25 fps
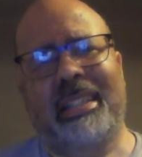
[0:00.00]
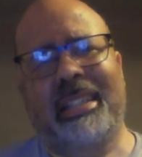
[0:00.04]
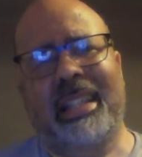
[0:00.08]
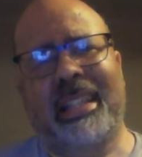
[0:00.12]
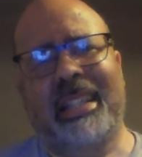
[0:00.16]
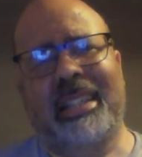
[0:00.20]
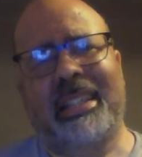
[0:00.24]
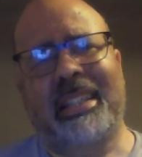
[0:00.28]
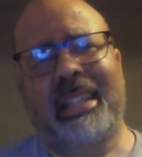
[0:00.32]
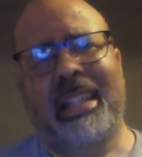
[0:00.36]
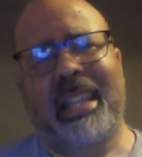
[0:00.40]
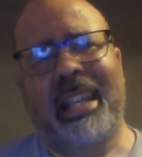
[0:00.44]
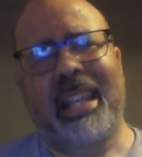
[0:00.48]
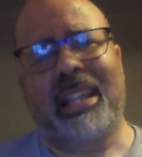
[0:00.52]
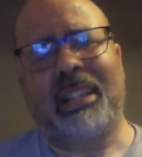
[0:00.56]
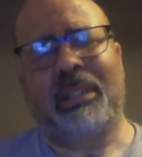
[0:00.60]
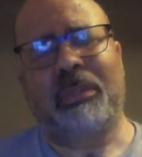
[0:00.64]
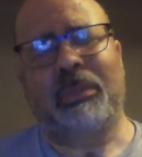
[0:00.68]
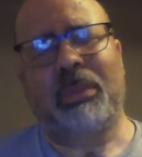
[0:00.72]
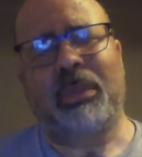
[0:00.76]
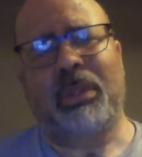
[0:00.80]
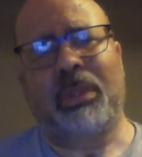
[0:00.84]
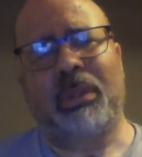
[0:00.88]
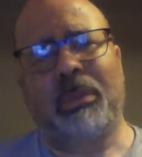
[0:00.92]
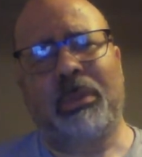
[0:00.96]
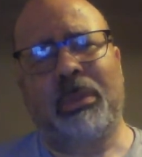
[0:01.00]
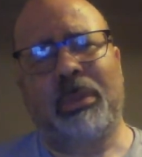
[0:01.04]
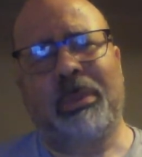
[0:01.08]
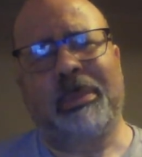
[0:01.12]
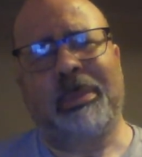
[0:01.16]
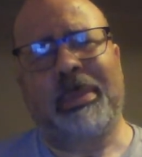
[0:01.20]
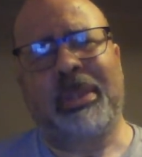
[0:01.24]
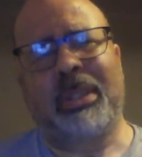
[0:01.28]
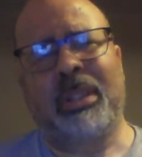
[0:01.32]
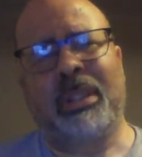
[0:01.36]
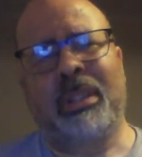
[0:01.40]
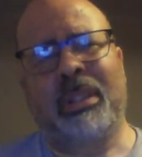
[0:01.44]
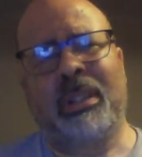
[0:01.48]
sex he had with a
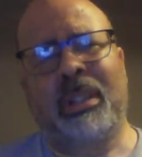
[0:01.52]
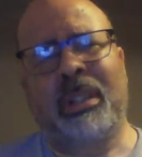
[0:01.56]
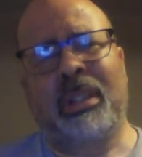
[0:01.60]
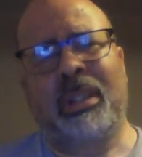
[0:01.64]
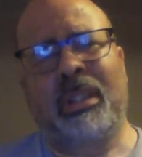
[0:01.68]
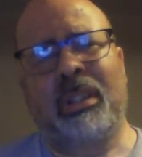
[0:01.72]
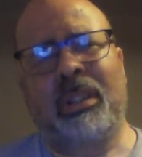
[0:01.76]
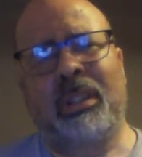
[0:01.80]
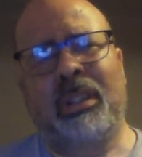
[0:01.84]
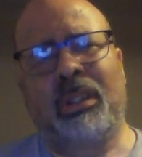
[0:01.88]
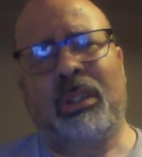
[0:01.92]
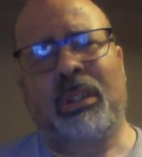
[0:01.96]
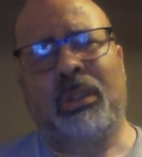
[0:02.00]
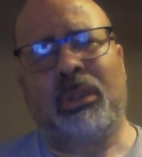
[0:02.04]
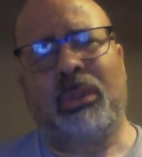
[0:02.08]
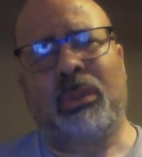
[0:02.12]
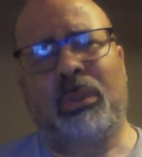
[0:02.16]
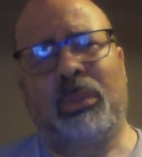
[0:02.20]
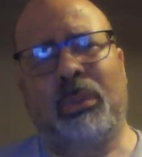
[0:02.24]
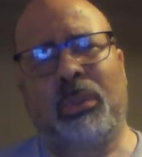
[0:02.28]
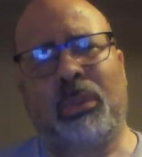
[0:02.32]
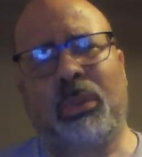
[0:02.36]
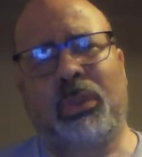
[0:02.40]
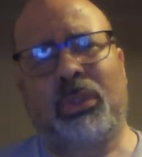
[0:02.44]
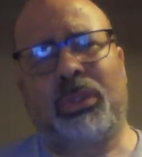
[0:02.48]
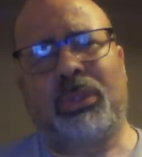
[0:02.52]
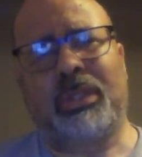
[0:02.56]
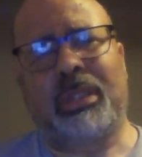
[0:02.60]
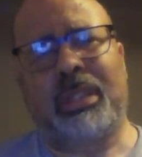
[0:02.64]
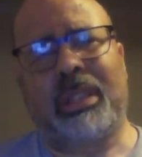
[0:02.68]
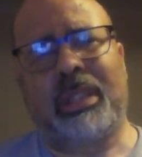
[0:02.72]
woman was